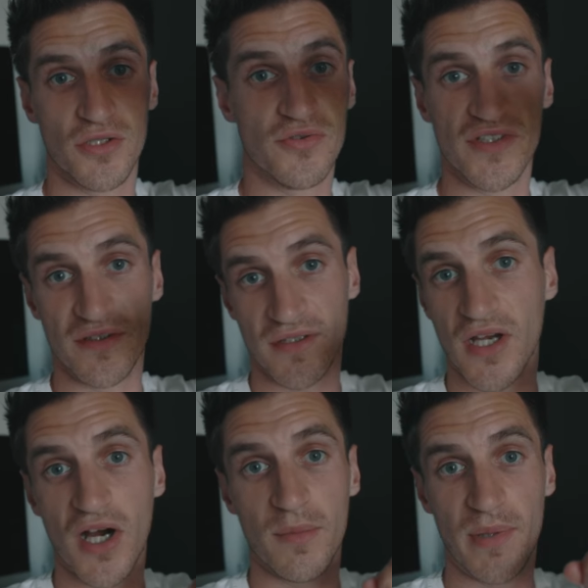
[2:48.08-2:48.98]
using the
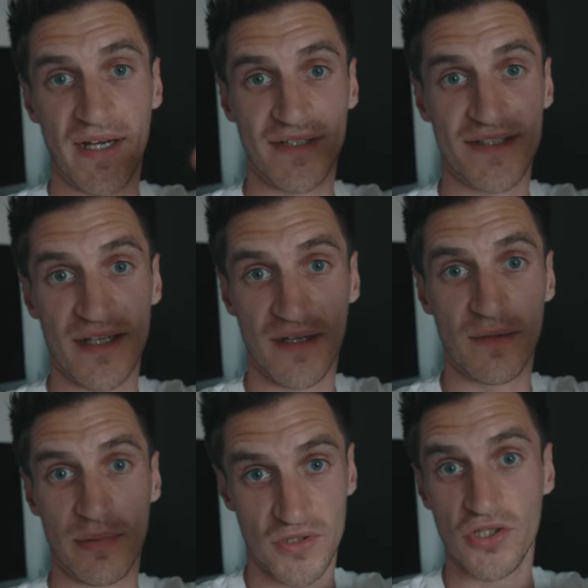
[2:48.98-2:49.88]
carbide
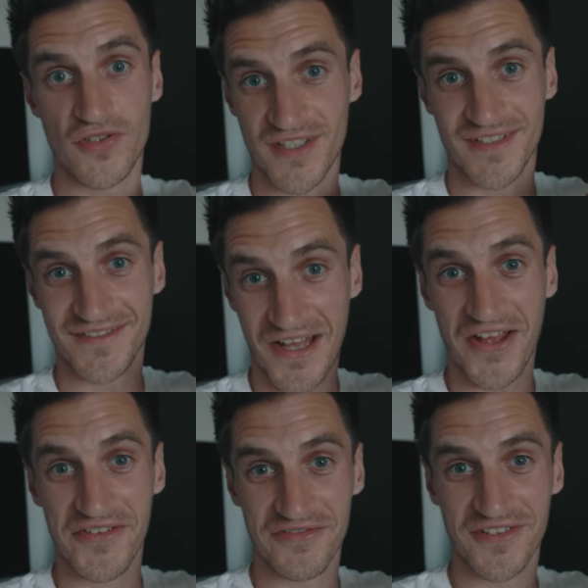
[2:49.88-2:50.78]
tip cutting
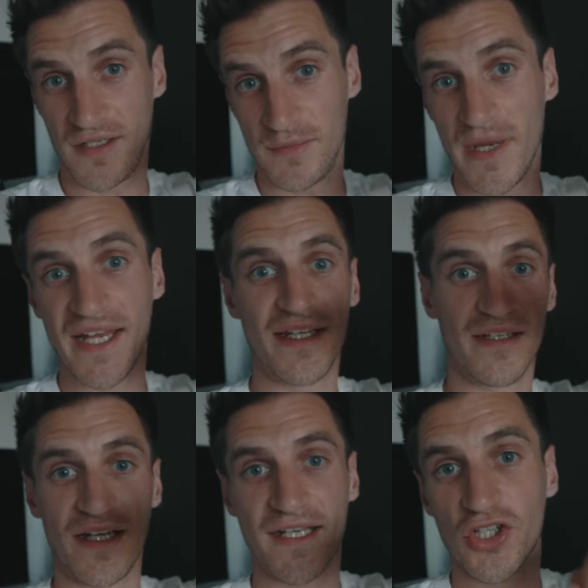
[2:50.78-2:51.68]
knife and making like a